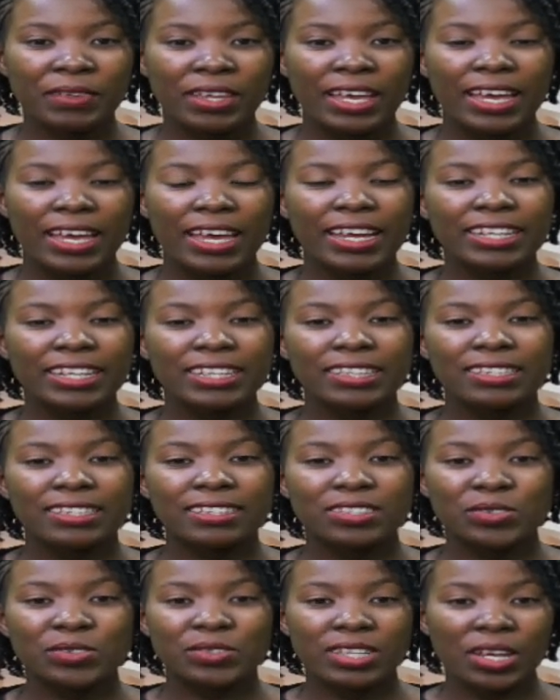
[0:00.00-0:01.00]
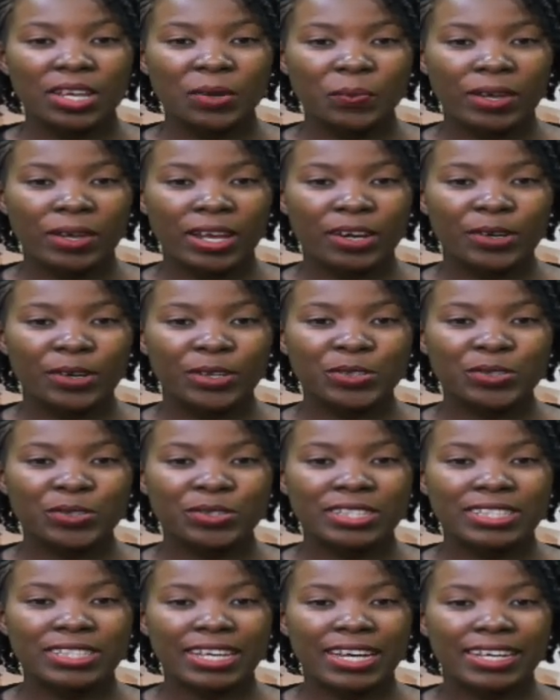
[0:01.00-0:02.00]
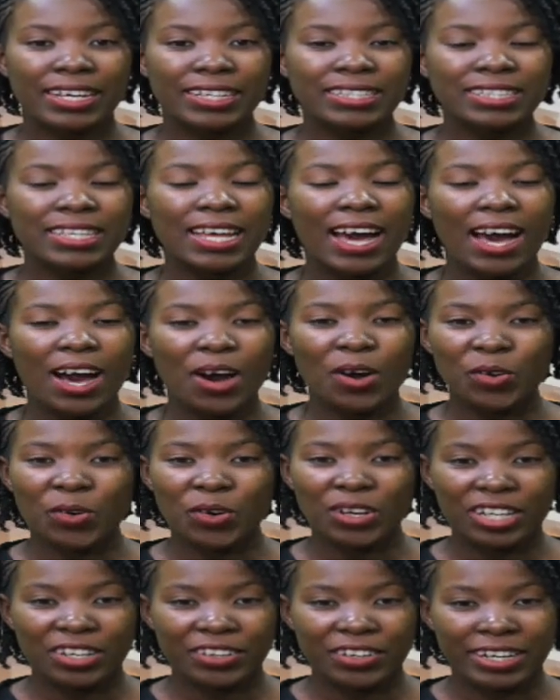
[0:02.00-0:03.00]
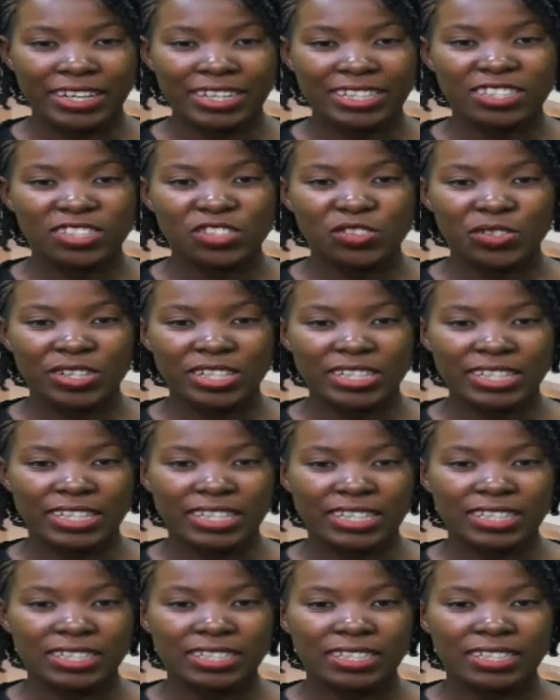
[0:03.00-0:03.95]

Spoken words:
and today we are going to discuss how cholera is treated.